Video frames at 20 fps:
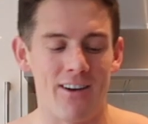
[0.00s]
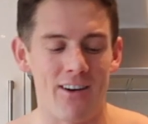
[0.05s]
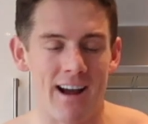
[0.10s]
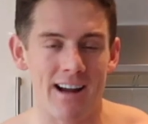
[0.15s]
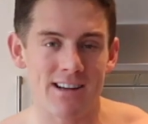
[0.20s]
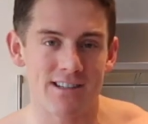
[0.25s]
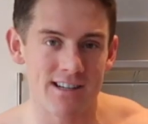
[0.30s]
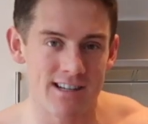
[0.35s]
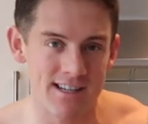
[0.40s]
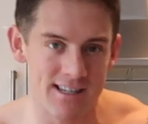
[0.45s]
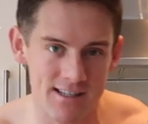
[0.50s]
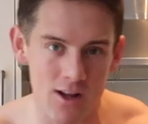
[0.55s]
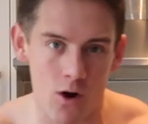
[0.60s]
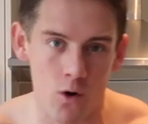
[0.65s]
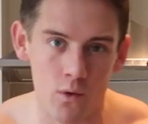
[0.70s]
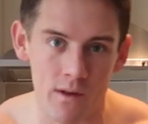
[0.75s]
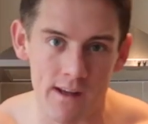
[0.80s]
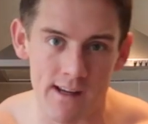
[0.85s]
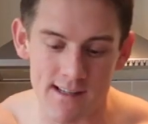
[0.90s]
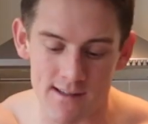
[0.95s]
and I actually
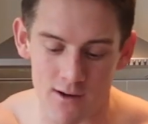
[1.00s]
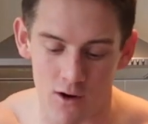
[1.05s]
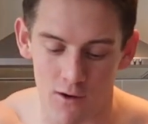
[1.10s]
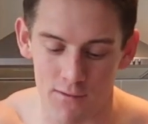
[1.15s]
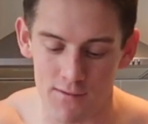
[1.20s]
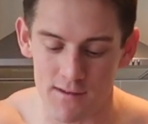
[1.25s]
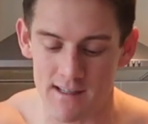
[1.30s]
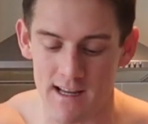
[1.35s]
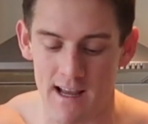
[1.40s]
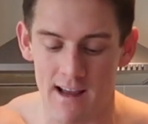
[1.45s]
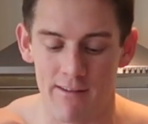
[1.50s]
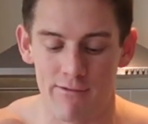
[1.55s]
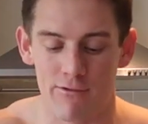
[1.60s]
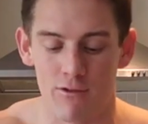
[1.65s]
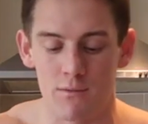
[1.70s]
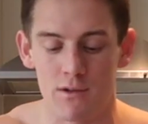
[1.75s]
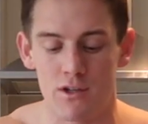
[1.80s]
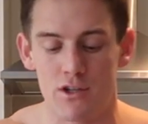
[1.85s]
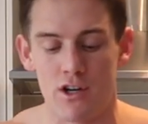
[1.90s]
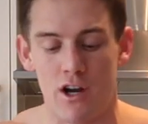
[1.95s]
stole these offset
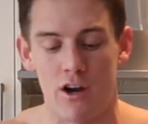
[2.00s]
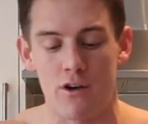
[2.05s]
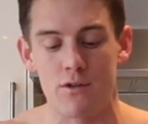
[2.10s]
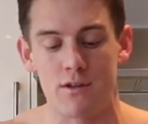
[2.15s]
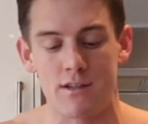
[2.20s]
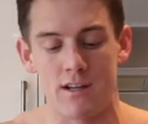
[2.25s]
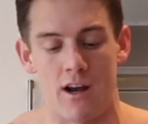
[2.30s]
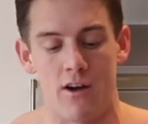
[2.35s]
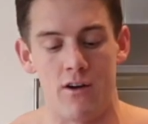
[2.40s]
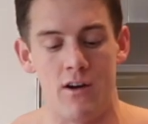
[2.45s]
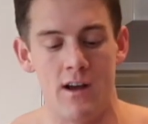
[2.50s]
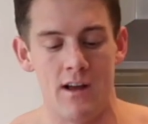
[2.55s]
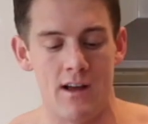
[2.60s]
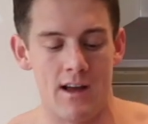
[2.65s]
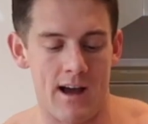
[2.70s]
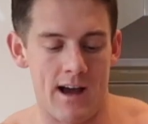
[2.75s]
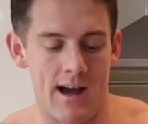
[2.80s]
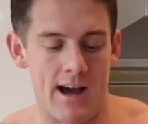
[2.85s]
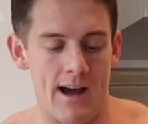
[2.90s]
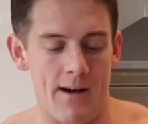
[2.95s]
from the show, so
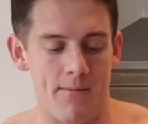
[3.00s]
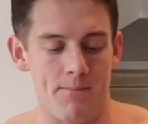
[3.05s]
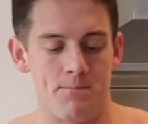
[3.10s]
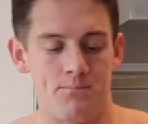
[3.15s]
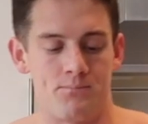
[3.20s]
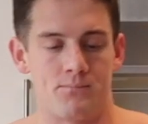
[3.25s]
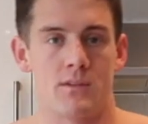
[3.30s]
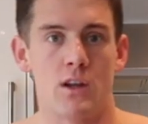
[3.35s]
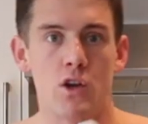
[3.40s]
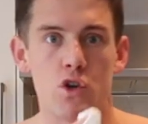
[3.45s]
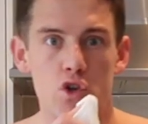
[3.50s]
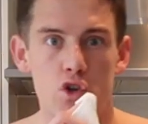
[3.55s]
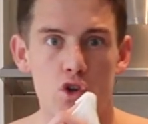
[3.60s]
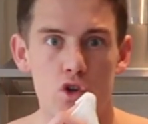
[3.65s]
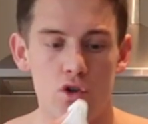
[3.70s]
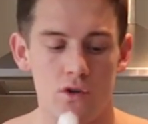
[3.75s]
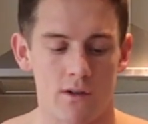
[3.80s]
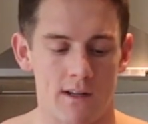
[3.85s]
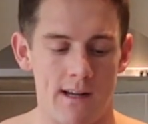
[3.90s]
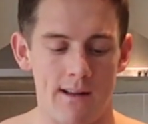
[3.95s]

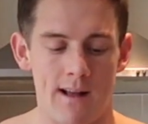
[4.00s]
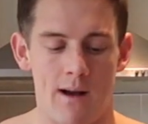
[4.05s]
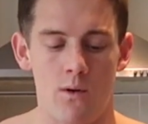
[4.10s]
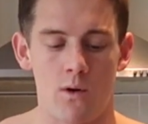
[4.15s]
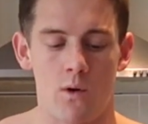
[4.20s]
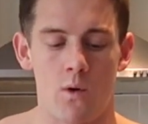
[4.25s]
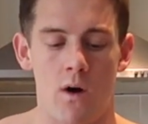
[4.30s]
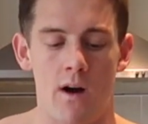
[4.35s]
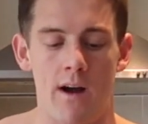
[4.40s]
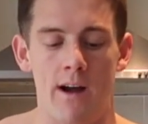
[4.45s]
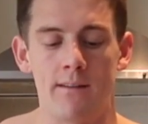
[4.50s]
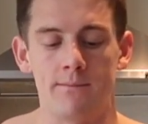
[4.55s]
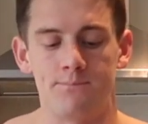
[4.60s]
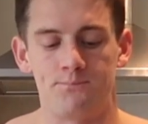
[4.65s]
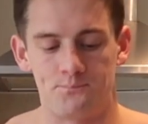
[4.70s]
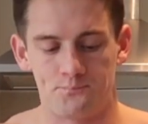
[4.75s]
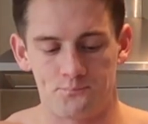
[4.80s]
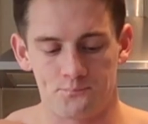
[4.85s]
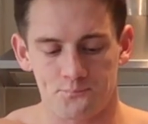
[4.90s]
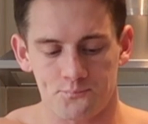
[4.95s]
shh, keep that one
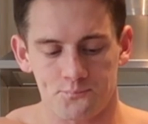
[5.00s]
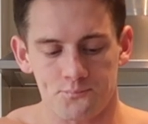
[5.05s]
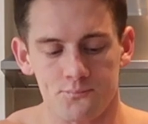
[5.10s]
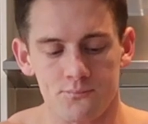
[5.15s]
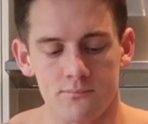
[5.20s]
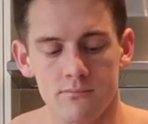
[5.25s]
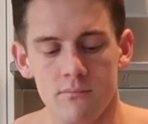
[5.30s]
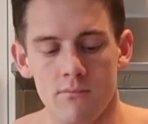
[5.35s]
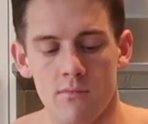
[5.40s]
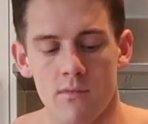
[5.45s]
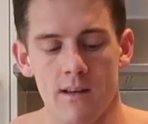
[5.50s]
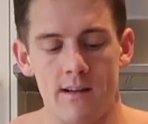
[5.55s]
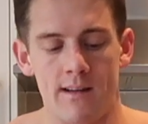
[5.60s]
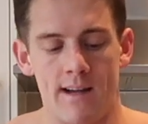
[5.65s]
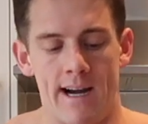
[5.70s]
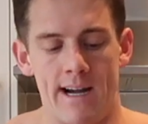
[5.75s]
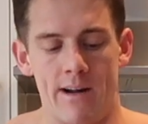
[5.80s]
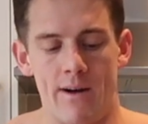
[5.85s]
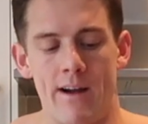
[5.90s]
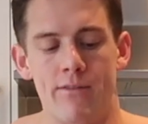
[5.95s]
quiet.
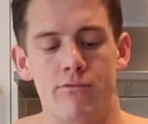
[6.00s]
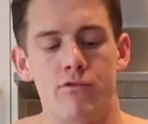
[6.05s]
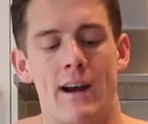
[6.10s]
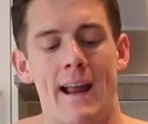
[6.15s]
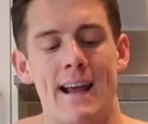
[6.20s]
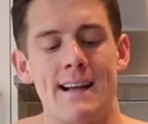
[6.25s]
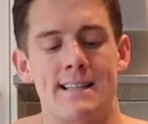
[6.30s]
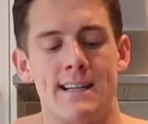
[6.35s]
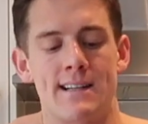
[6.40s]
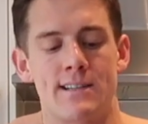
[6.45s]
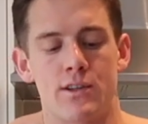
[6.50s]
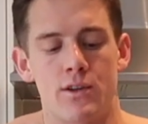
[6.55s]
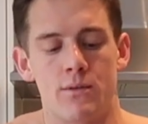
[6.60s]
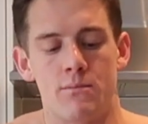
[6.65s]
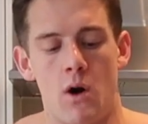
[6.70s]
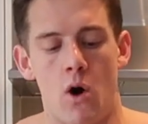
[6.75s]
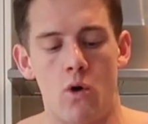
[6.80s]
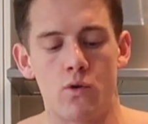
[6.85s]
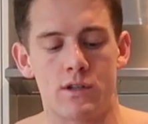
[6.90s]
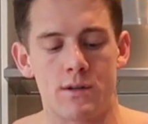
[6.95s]
Anyway, relating to the
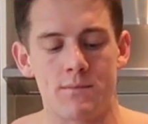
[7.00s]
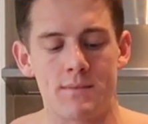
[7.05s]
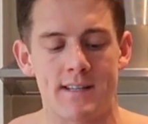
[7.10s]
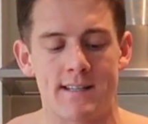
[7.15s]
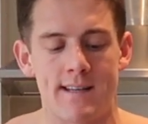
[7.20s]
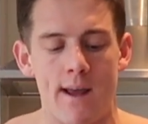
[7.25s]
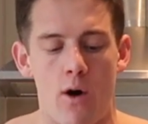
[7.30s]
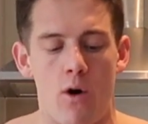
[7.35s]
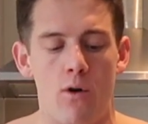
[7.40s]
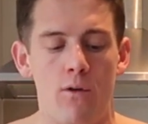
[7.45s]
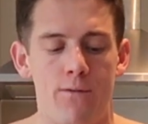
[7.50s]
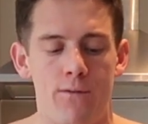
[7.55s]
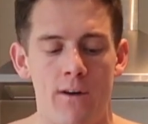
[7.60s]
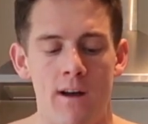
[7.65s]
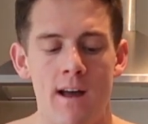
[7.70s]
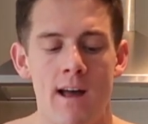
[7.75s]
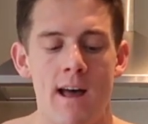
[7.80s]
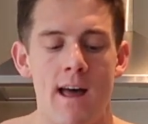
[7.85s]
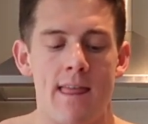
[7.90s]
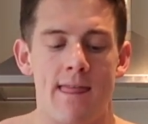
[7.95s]
moulds themselves,
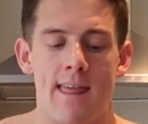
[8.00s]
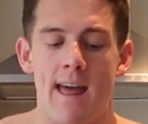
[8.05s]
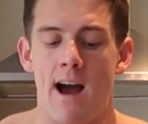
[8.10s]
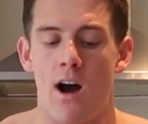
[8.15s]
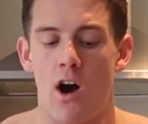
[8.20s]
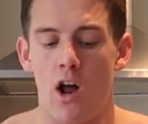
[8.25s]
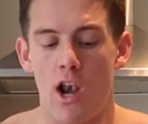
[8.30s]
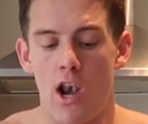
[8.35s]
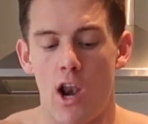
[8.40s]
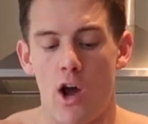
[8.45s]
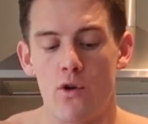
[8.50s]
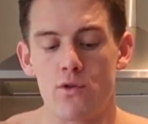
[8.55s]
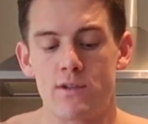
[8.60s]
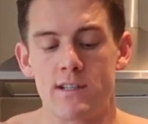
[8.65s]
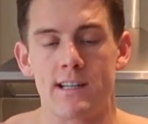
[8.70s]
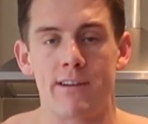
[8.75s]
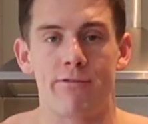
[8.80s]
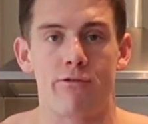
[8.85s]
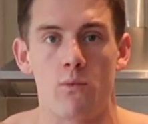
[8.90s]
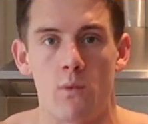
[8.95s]
there are loads
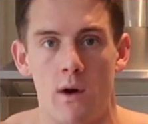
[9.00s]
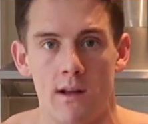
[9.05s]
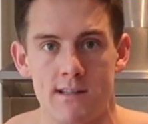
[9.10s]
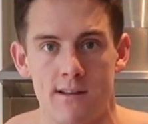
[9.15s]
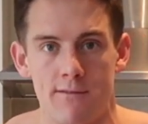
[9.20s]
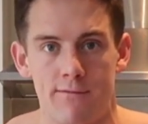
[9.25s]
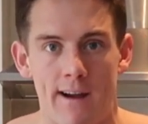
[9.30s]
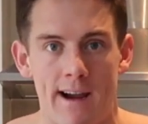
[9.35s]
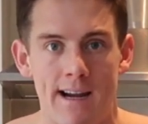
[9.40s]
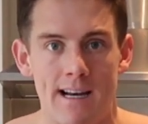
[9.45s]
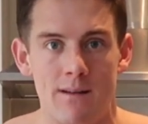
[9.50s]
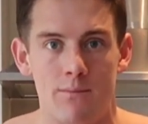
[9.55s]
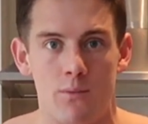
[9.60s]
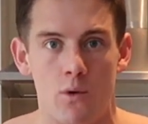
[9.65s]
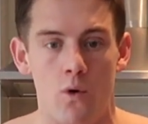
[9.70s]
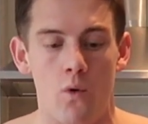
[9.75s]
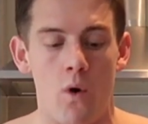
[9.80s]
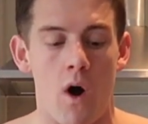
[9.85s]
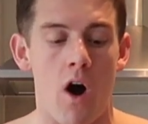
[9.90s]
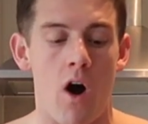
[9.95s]
of different ones
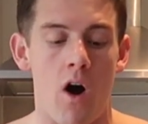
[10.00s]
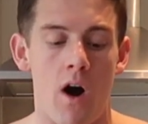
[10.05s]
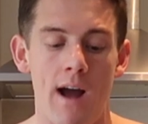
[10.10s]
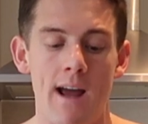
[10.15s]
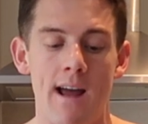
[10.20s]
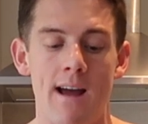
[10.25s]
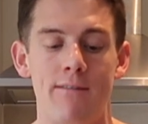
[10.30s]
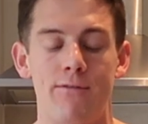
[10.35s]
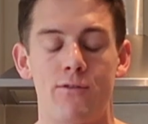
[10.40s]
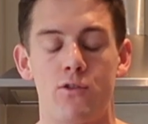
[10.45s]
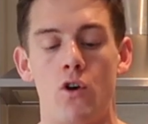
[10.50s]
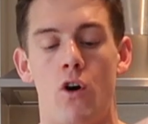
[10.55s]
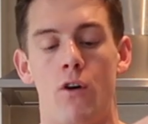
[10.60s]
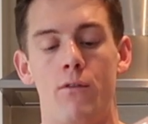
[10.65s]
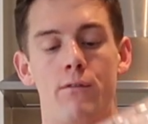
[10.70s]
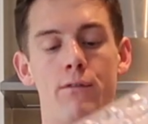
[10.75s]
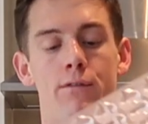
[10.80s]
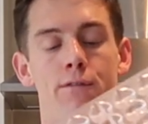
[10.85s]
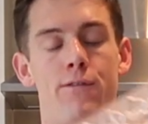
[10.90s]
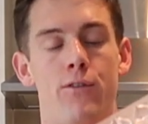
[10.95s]
available. I have
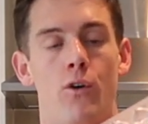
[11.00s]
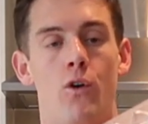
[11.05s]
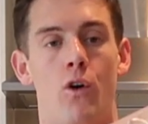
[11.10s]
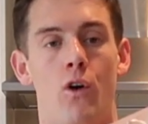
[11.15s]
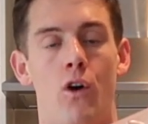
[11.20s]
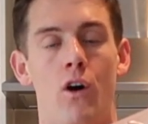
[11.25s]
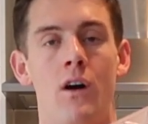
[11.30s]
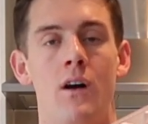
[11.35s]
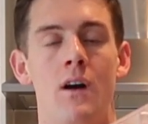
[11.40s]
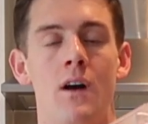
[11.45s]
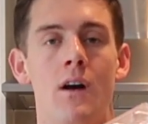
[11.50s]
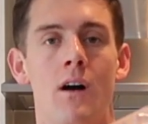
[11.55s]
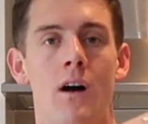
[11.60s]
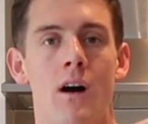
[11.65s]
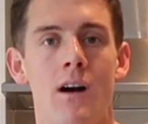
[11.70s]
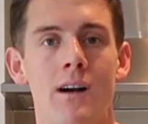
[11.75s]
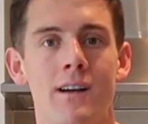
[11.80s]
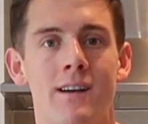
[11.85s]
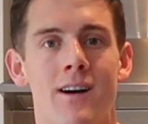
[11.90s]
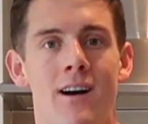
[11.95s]
gone for,
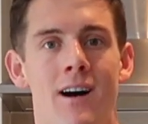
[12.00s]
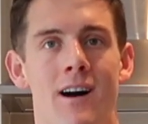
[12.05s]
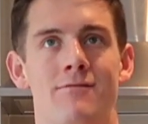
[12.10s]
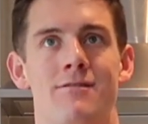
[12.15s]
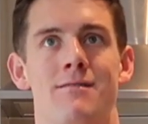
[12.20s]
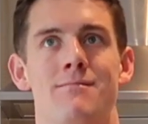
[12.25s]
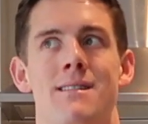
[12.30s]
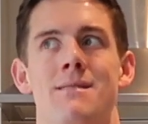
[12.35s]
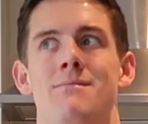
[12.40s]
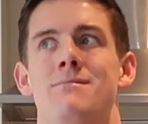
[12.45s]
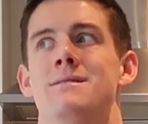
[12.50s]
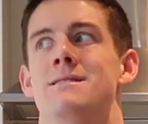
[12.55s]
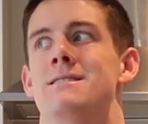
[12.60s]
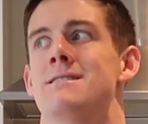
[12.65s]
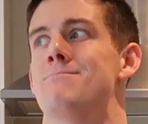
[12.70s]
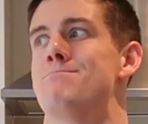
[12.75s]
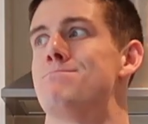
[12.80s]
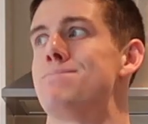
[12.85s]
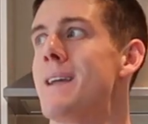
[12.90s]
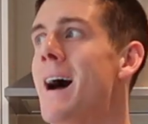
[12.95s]
I can't remember
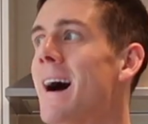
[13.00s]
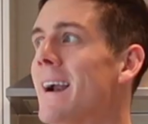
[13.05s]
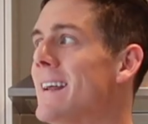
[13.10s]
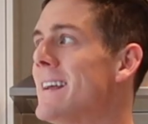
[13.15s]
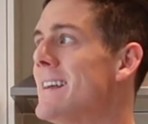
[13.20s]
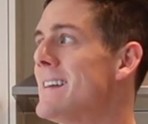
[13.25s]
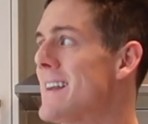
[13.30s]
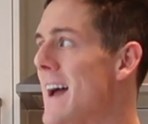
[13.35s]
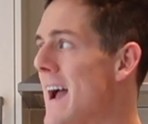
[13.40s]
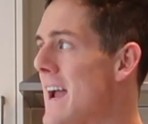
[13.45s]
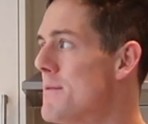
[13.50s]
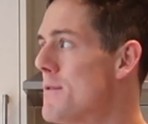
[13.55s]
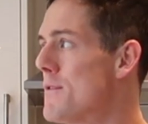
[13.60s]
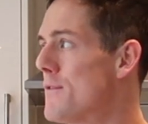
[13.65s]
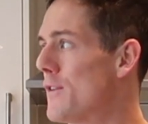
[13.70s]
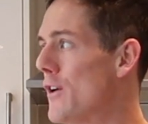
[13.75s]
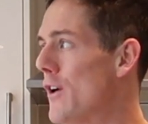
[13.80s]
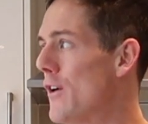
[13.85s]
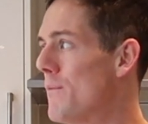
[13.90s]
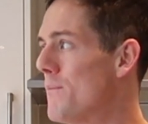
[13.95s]
the bloody name
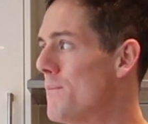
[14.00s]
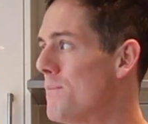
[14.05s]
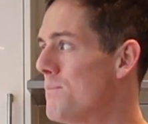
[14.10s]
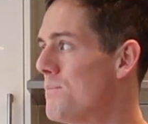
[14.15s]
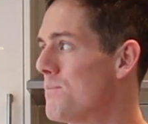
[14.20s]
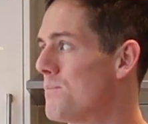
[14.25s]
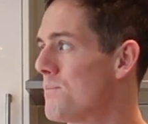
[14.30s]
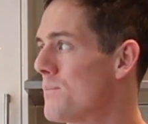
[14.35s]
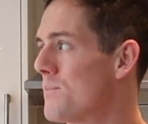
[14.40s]
of them,